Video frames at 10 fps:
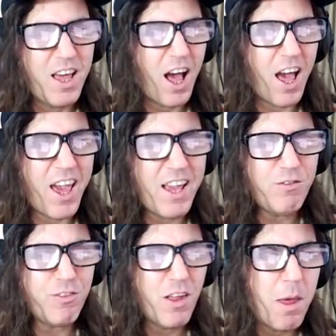a
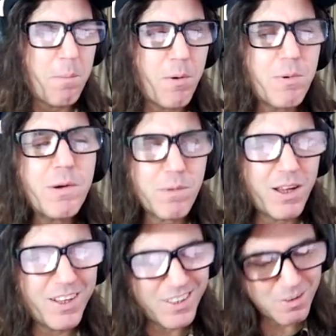hate, per
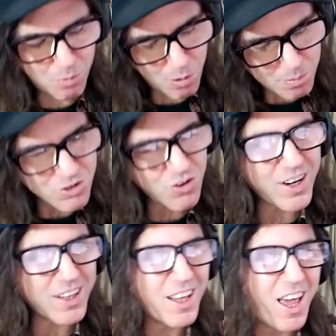
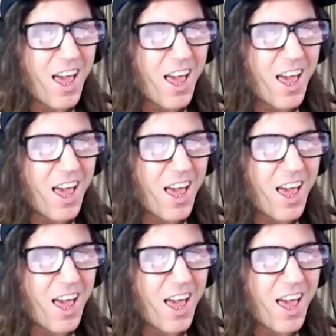perpetrating